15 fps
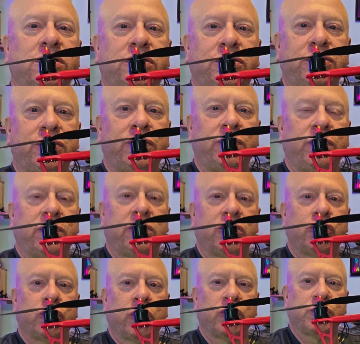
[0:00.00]
to the
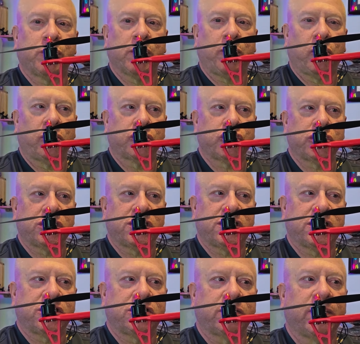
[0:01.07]
drone's propulsion
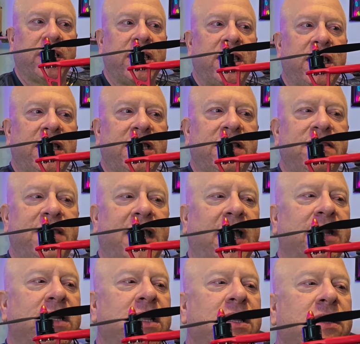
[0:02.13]
system in that